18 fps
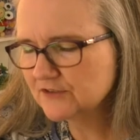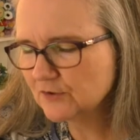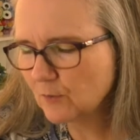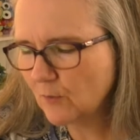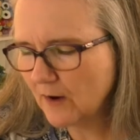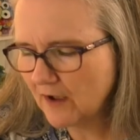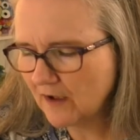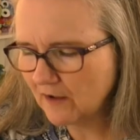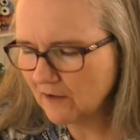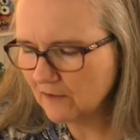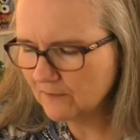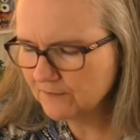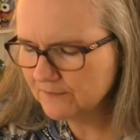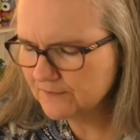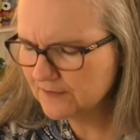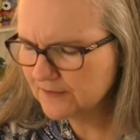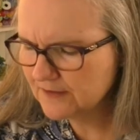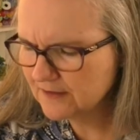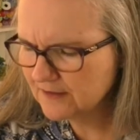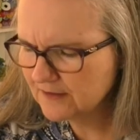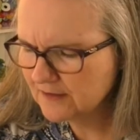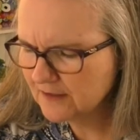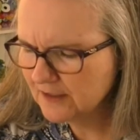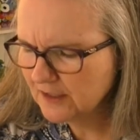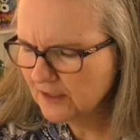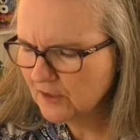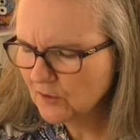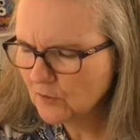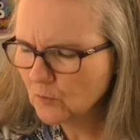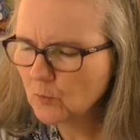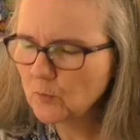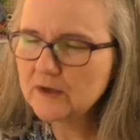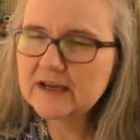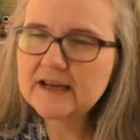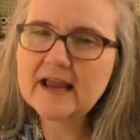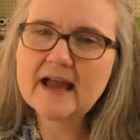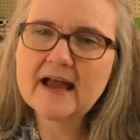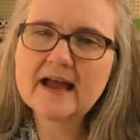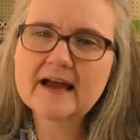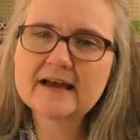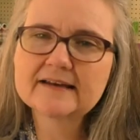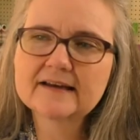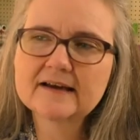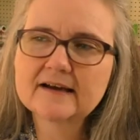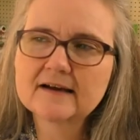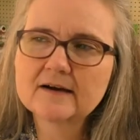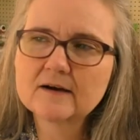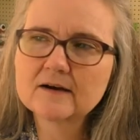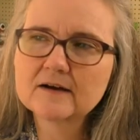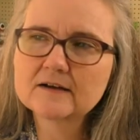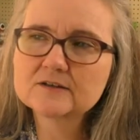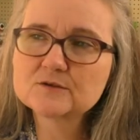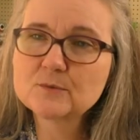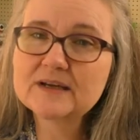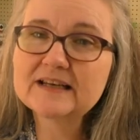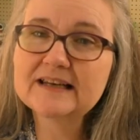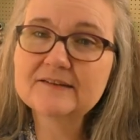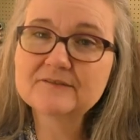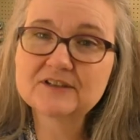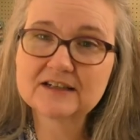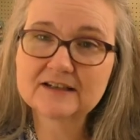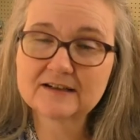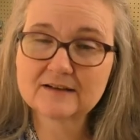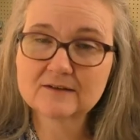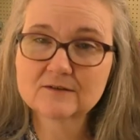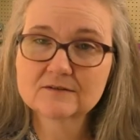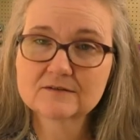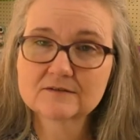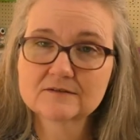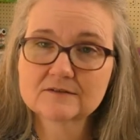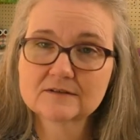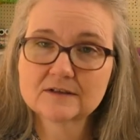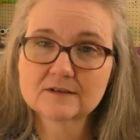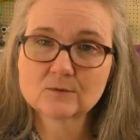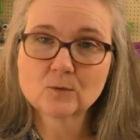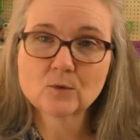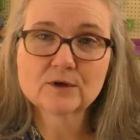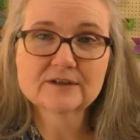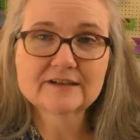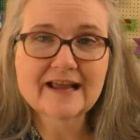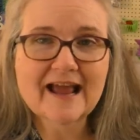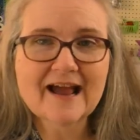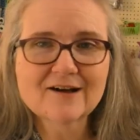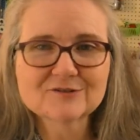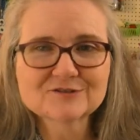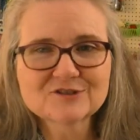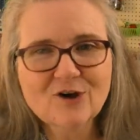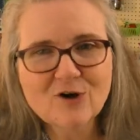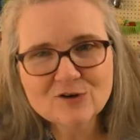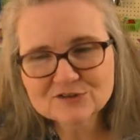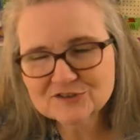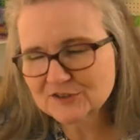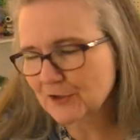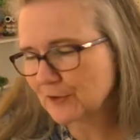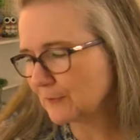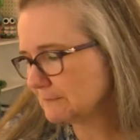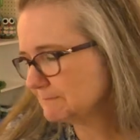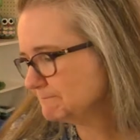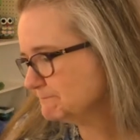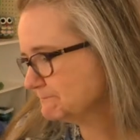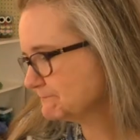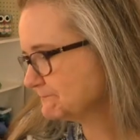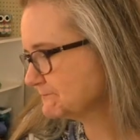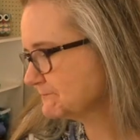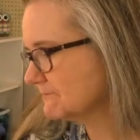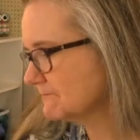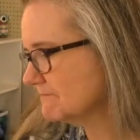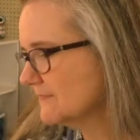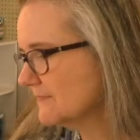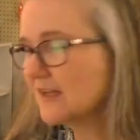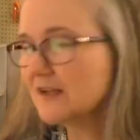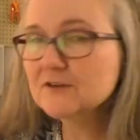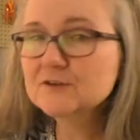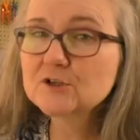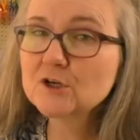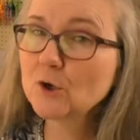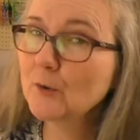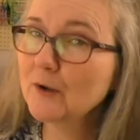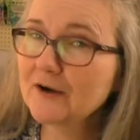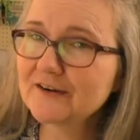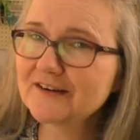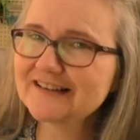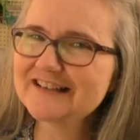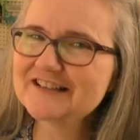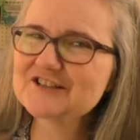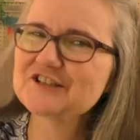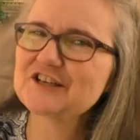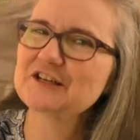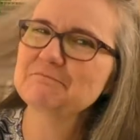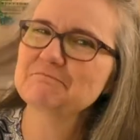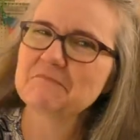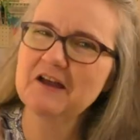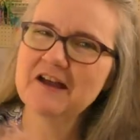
12, we had, because uh, we lived in a little wooden house also, no air conditioning,